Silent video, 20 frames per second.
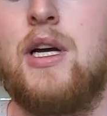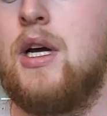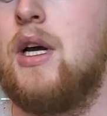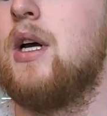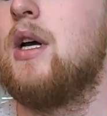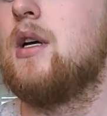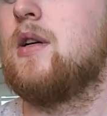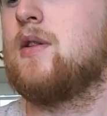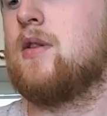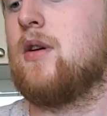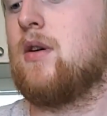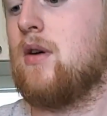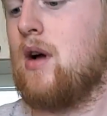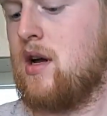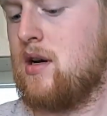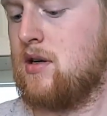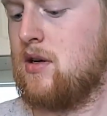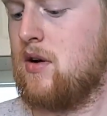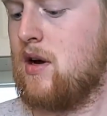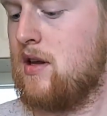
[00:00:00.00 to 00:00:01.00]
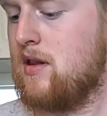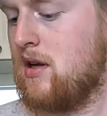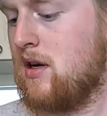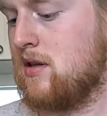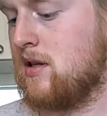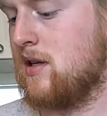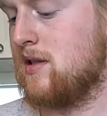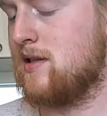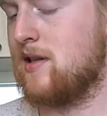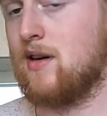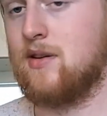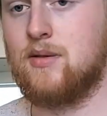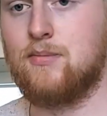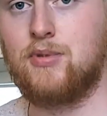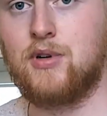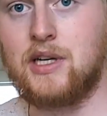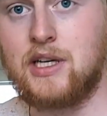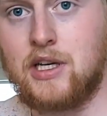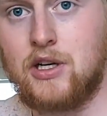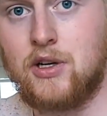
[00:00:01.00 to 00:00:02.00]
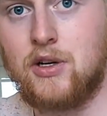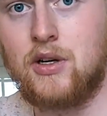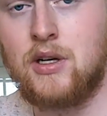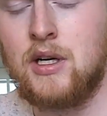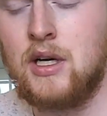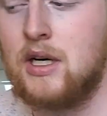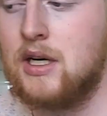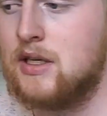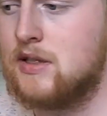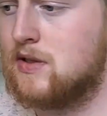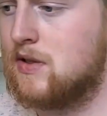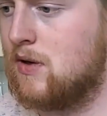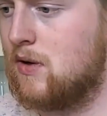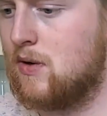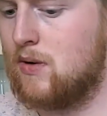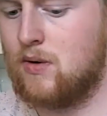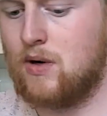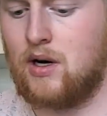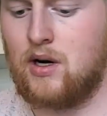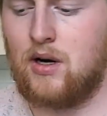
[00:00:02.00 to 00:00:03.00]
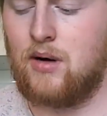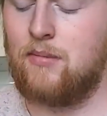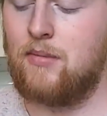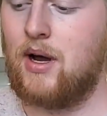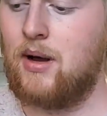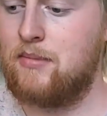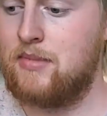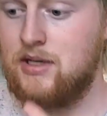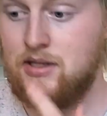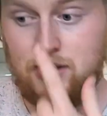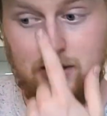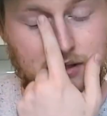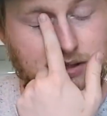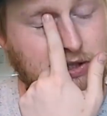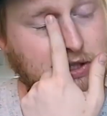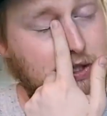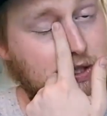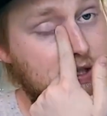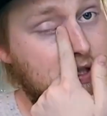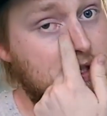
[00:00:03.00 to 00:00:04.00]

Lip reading: So I don't know, I thought that sounded pretty good. So I'm gonna just